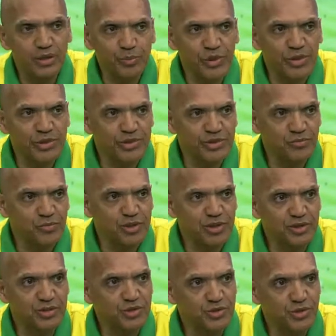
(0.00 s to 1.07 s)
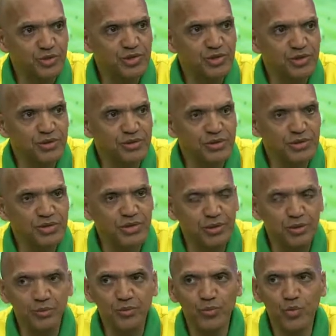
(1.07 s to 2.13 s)
players that have been introduced into the
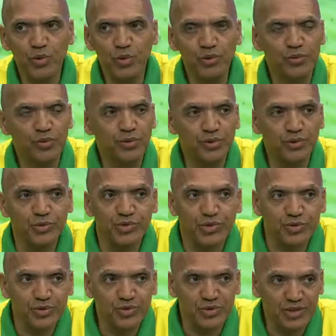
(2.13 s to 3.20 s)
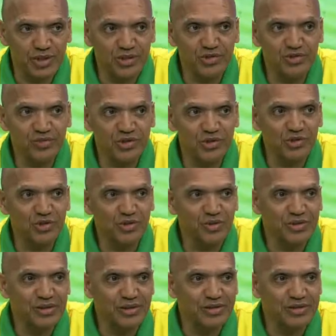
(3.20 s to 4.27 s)
team will produce those results for us
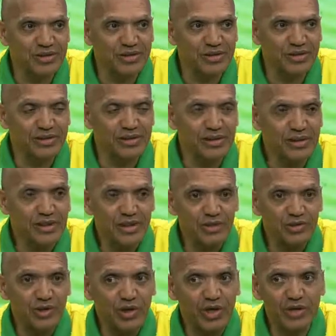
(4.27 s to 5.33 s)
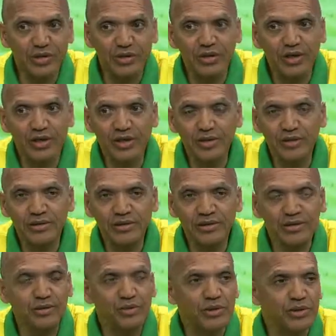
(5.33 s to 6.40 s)
going down the line. So I, I
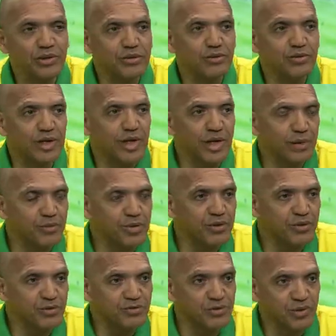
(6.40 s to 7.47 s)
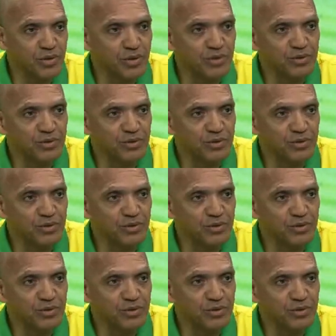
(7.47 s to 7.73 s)
think we're, we are happy overall